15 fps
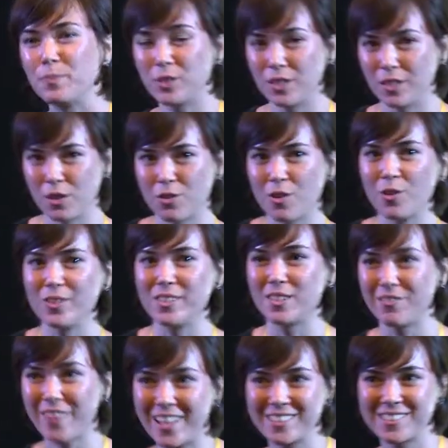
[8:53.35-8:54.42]
to throw these
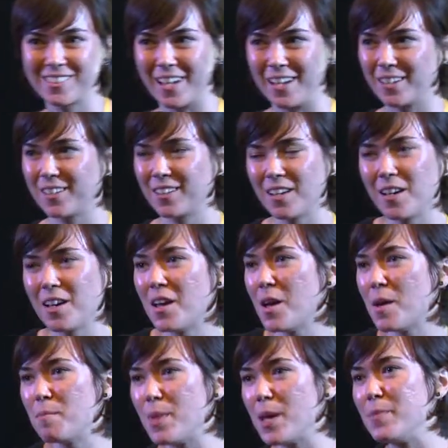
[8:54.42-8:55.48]
events like
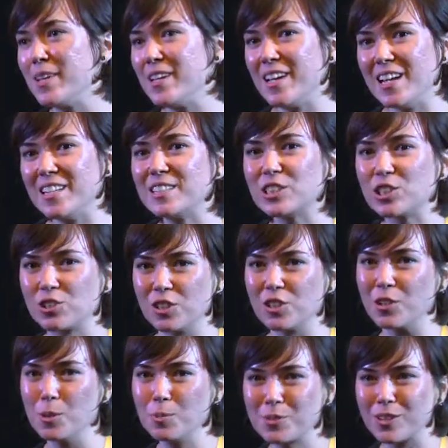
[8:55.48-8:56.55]
maybe industry
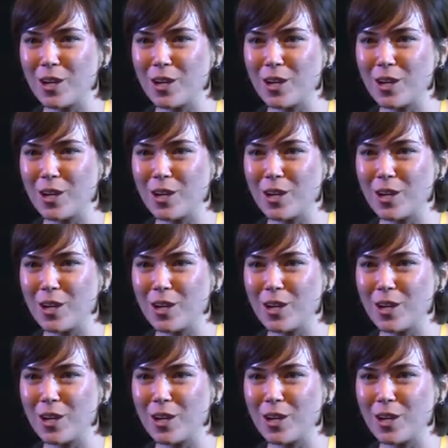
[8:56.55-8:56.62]
groups.